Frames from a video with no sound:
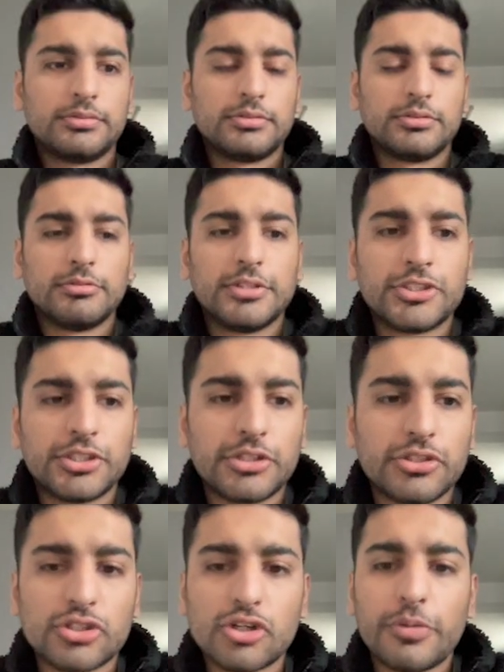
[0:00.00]
So literally I
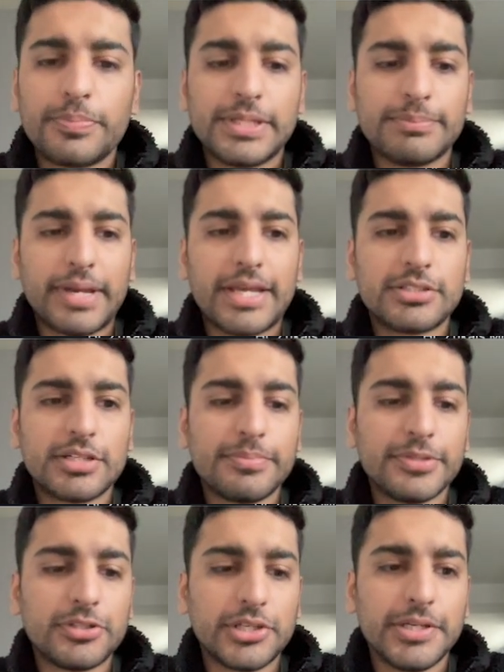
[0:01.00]
just copy and pasted them
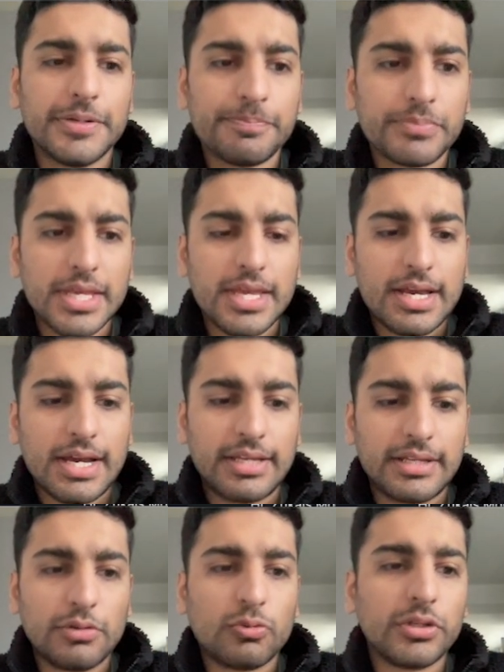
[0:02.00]
into here, and
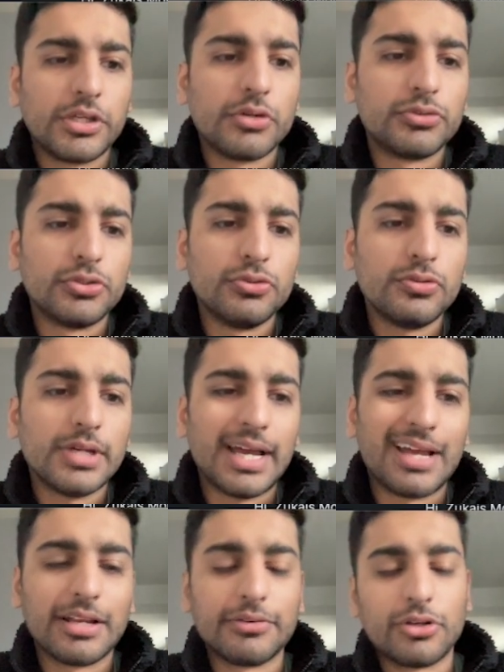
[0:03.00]
then all you're going to do,
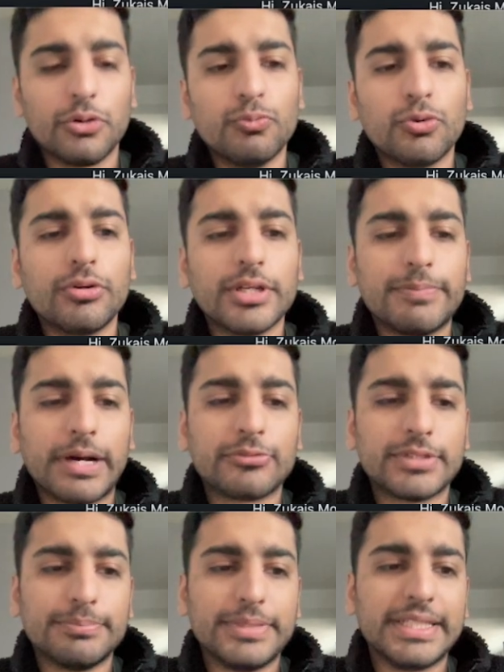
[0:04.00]
and don't worry
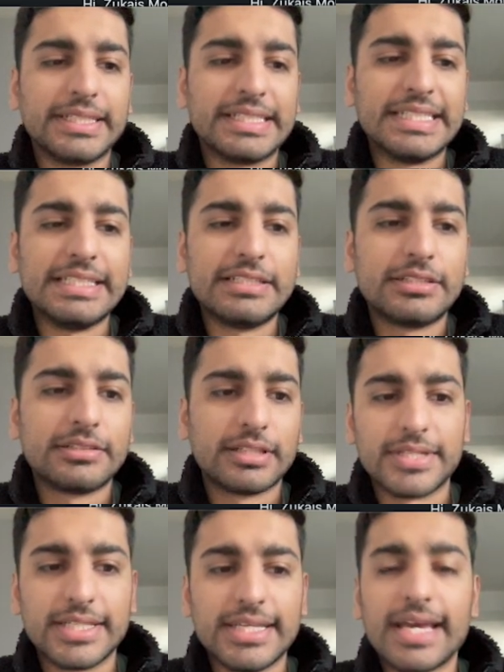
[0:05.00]
about it being neat,
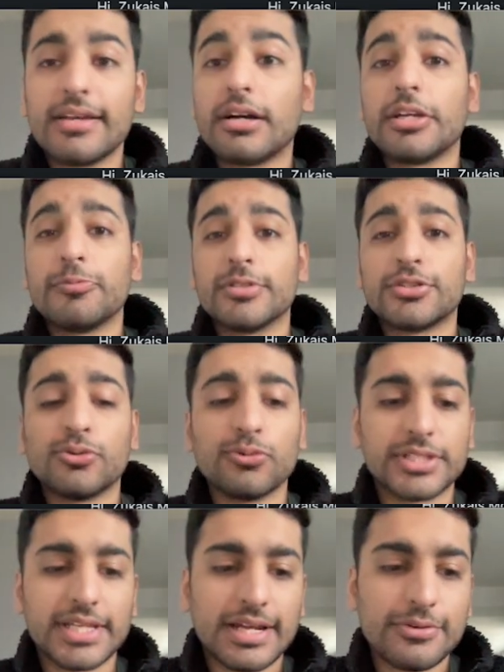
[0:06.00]
the AI will
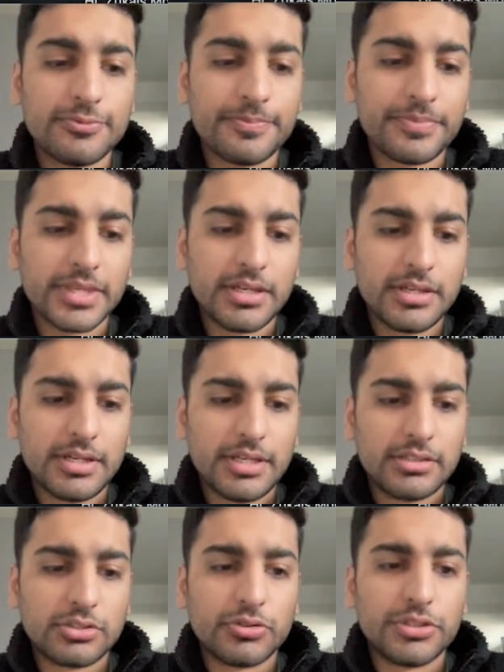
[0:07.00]
sort it out.
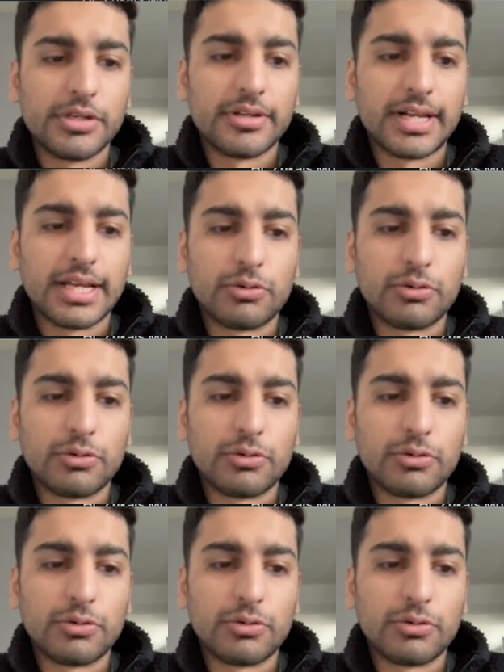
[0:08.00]
So you're going to click